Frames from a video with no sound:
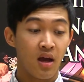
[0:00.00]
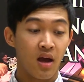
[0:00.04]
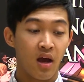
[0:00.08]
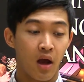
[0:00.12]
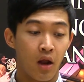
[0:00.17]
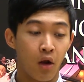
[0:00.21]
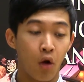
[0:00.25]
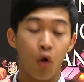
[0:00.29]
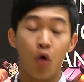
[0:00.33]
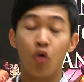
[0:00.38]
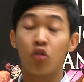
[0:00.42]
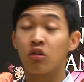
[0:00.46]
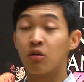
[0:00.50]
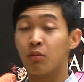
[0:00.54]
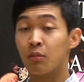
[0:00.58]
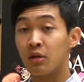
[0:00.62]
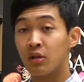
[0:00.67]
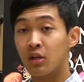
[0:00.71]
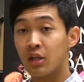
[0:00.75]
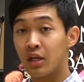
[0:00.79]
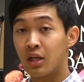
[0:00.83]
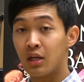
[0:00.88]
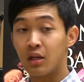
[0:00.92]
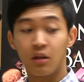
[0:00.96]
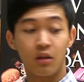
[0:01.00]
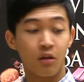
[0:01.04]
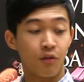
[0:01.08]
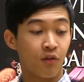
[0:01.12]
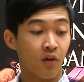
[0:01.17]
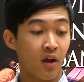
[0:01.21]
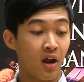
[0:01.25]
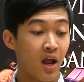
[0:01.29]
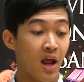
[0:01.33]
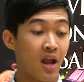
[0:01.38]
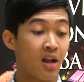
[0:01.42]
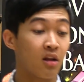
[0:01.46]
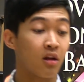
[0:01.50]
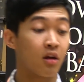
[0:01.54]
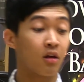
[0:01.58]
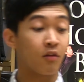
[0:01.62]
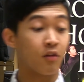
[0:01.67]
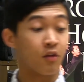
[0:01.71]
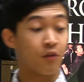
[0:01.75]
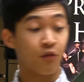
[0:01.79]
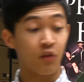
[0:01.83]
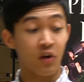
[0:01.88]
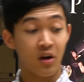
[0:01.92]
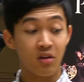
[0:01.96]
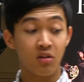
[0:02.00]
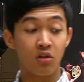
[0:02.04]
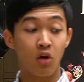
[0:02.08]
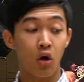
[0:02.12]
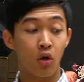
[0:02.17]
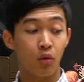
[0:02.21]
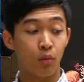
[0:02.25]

and ultimately the ending of the phrase all